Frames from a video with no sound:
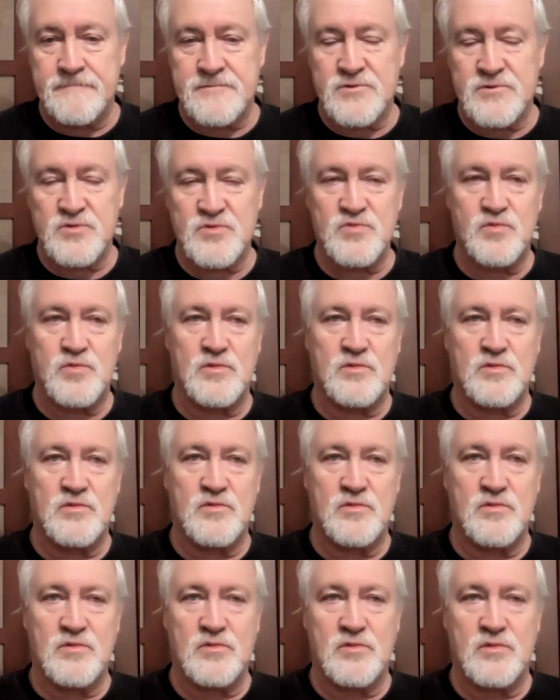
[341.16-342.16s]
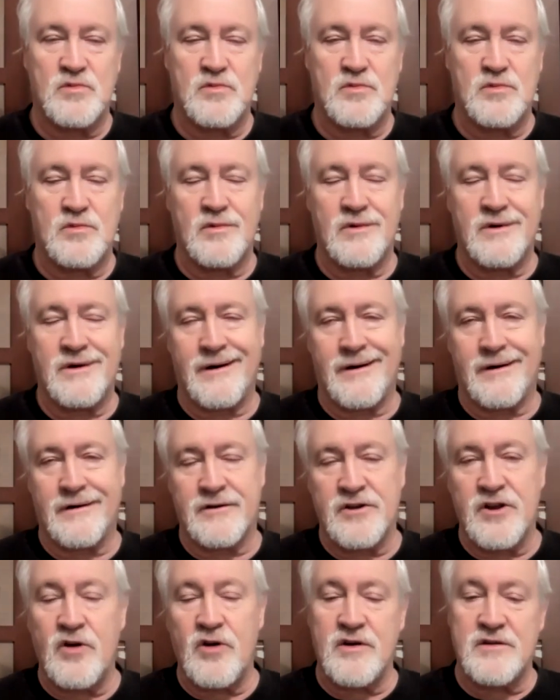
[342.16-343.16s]
She was,
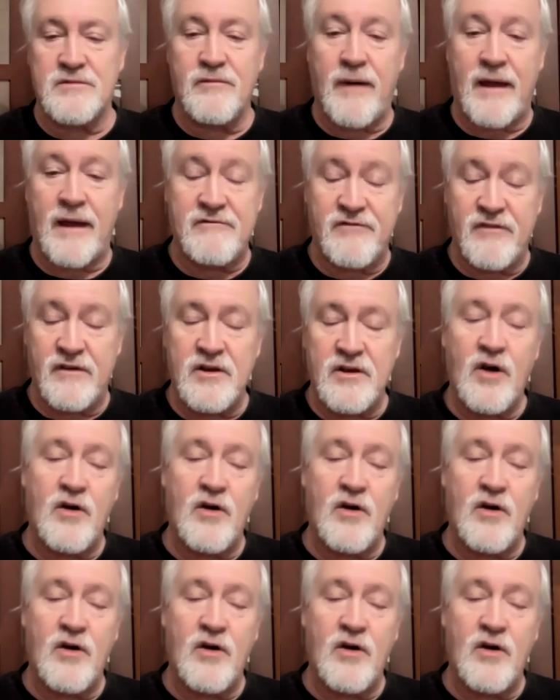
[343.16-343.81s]
well, no, it might,